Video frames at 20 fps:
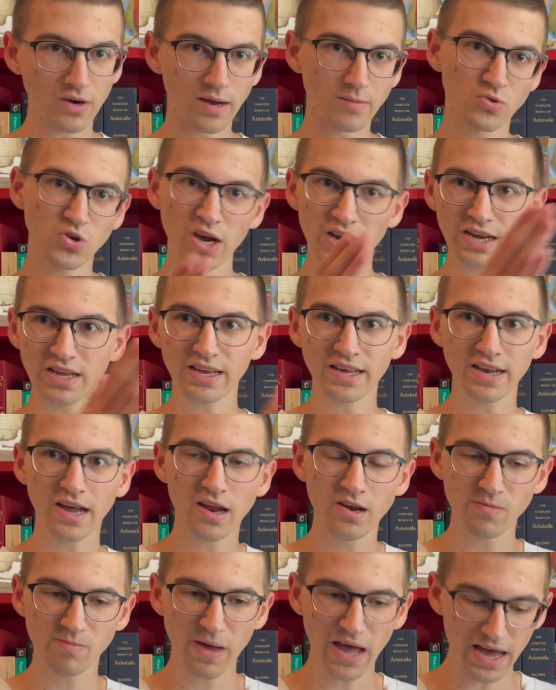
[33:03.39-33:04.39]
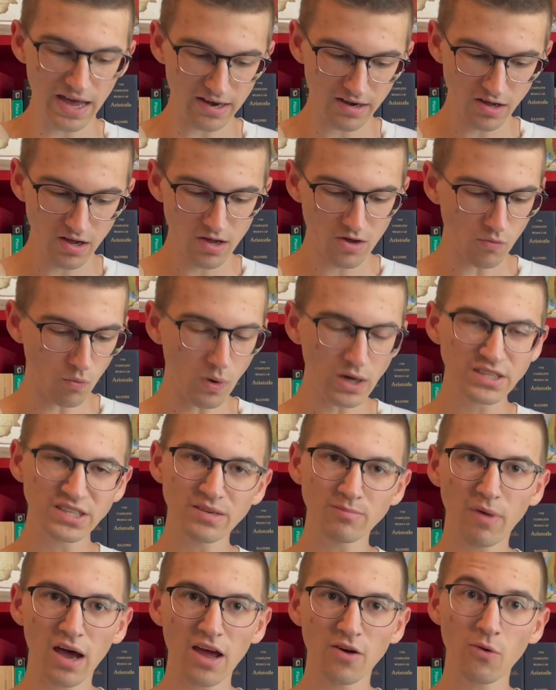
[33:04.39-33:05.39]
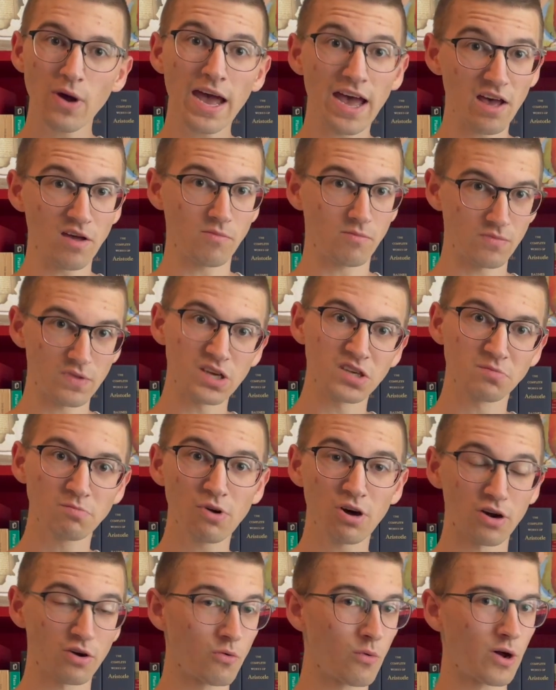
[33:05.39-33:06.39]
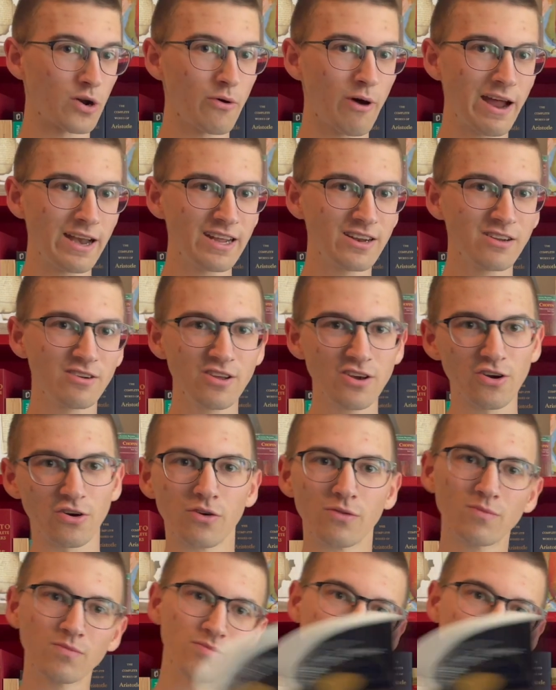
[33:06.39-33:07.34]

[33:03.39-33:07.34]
I'm trying to get out of bed. What's in my way? This book. What do I need to do?